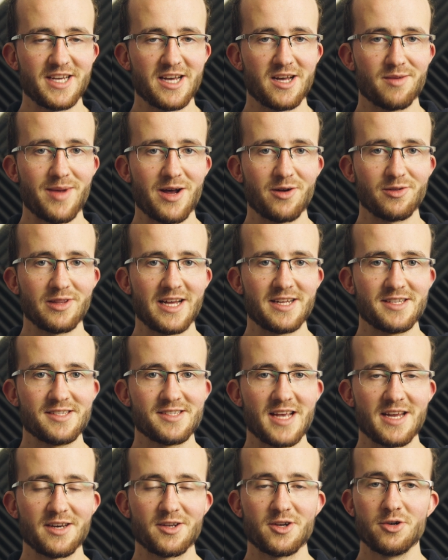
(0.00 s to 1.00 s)
DL mount
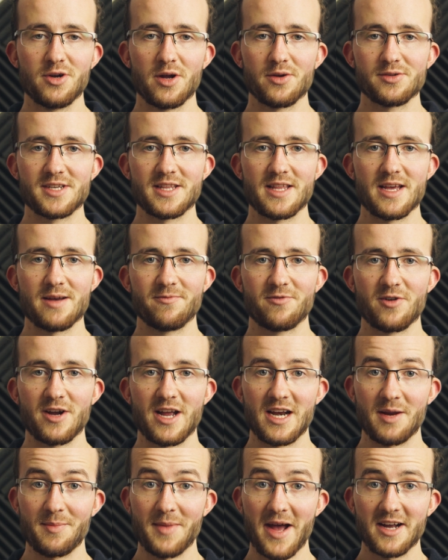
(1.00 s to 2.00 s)
lens, and kudos to them for
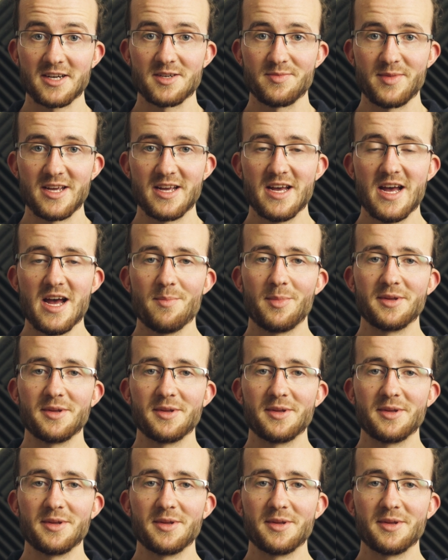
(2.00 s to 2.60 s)
getting back to me,